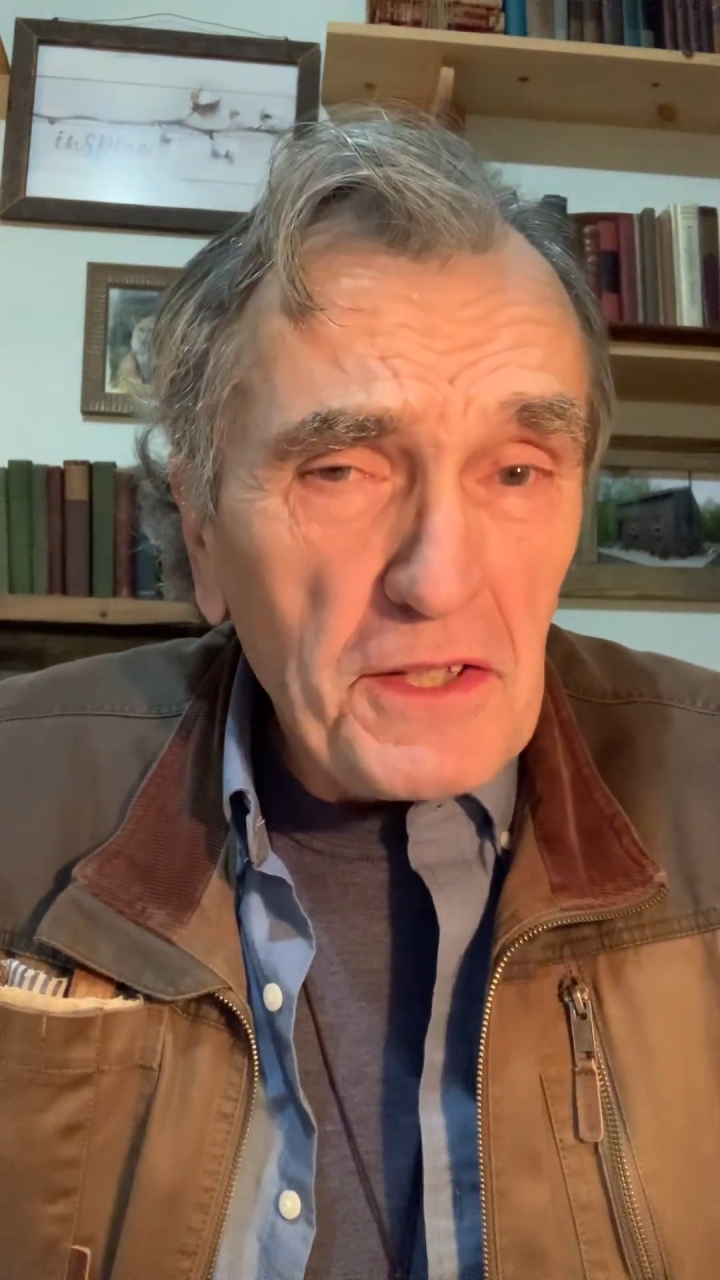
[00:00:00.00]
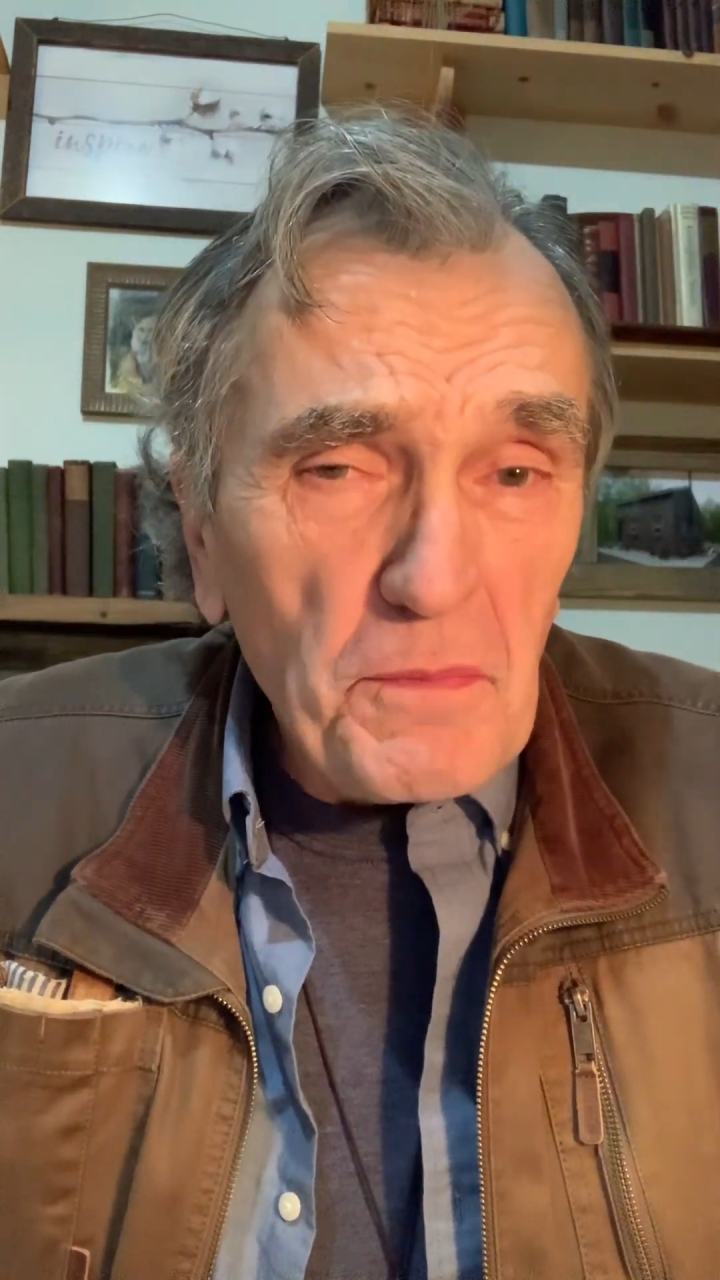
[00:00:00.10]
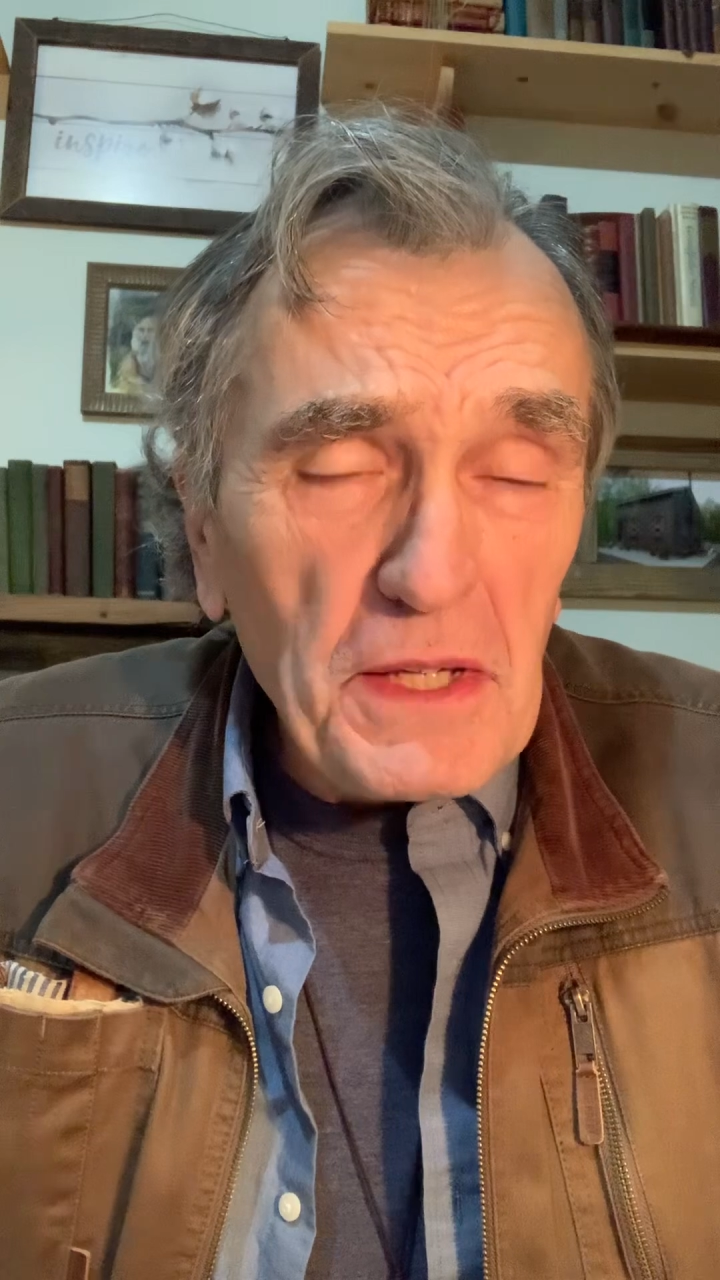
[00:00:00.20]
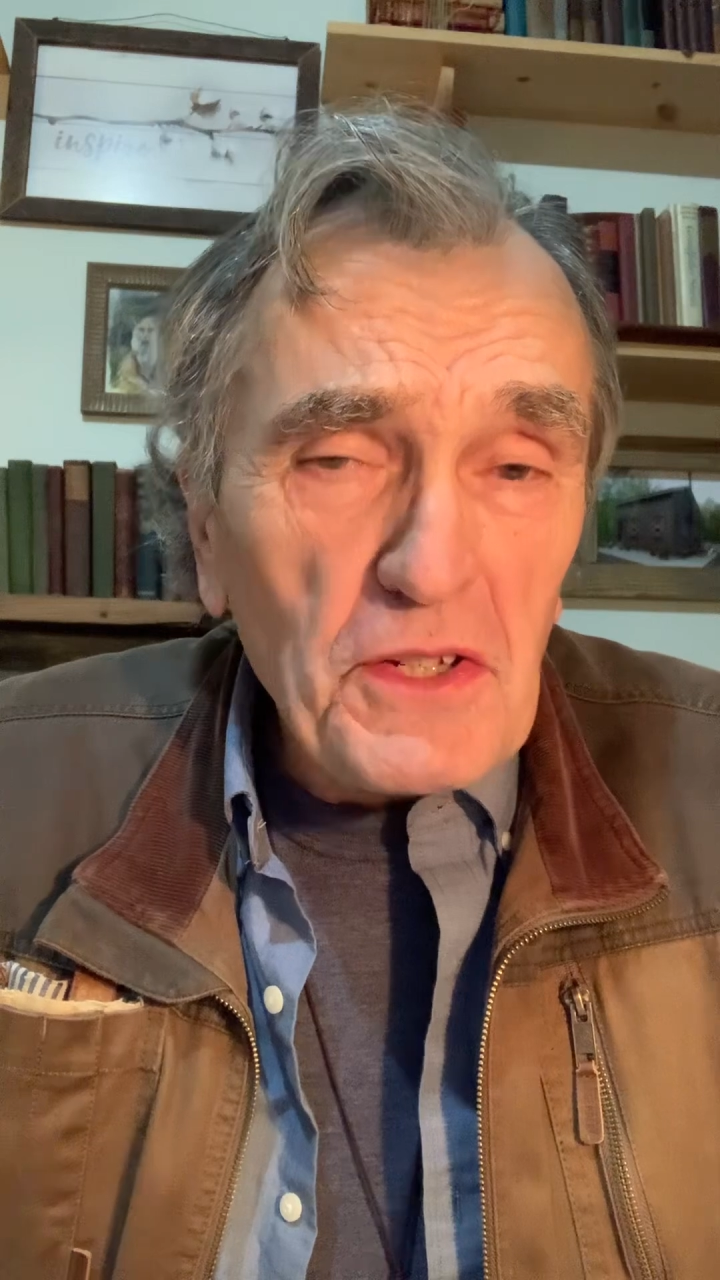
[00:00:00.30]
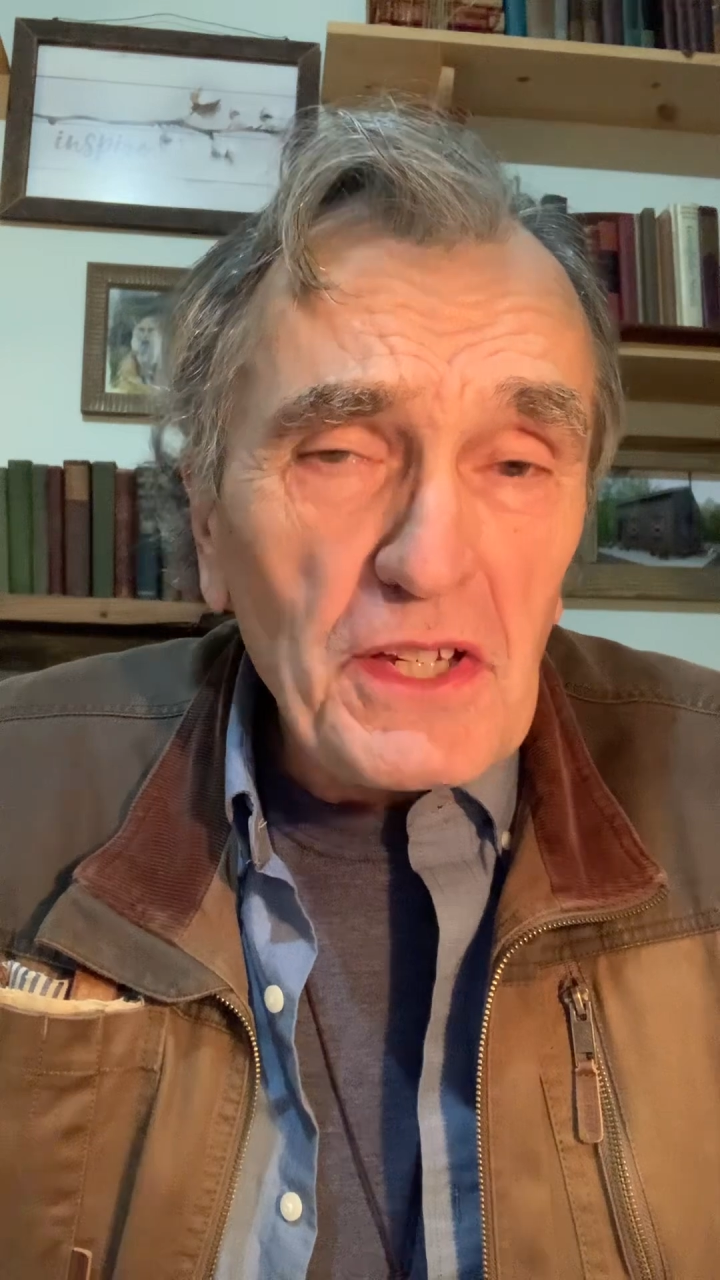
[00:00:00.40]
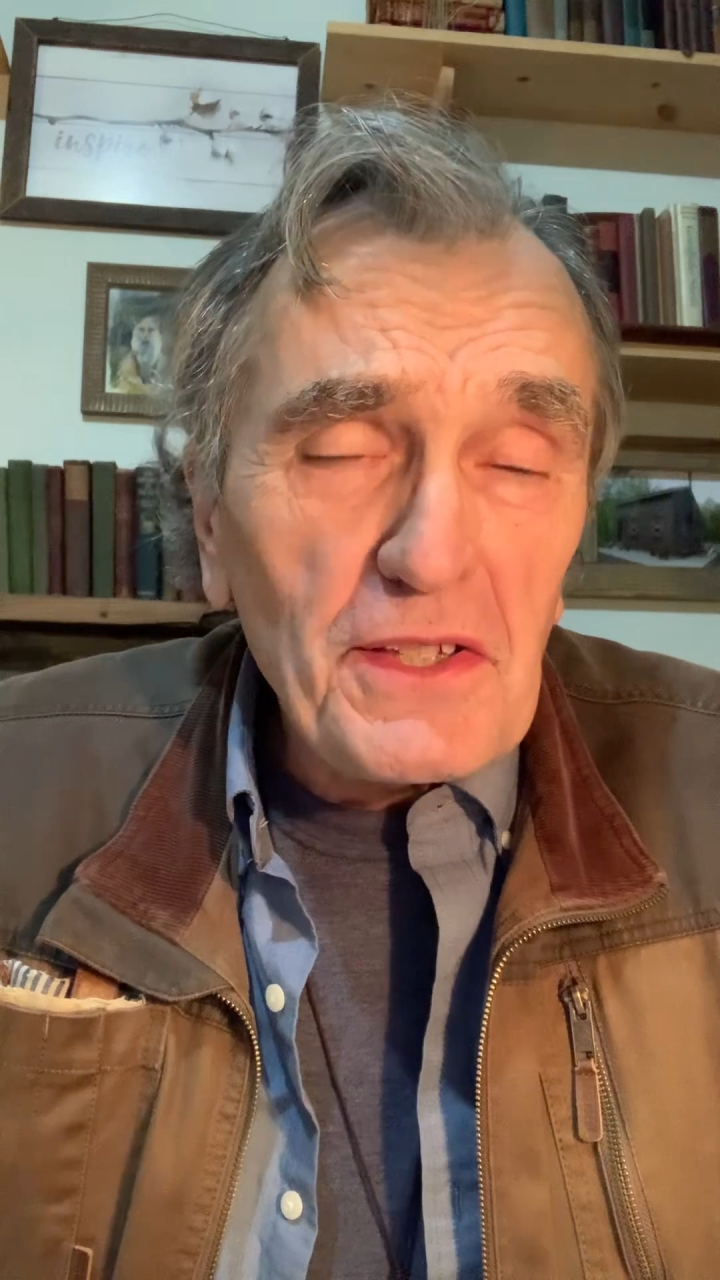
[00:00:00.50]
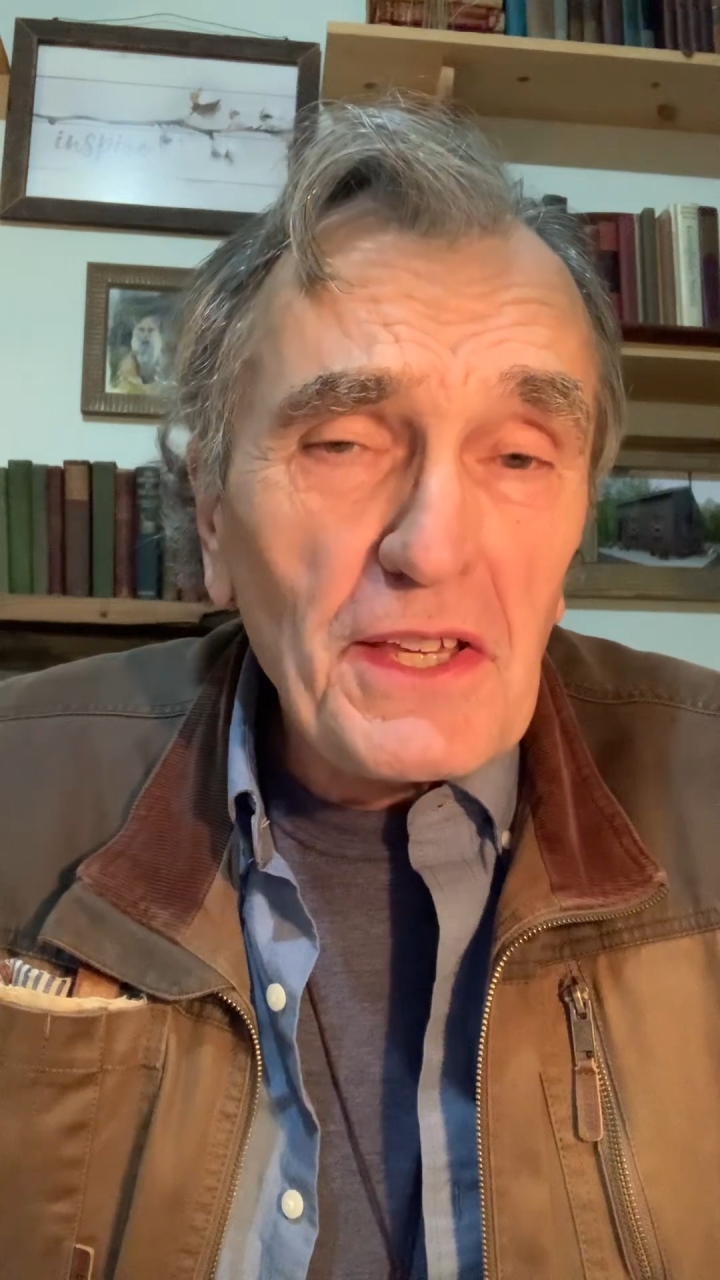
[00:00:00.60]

species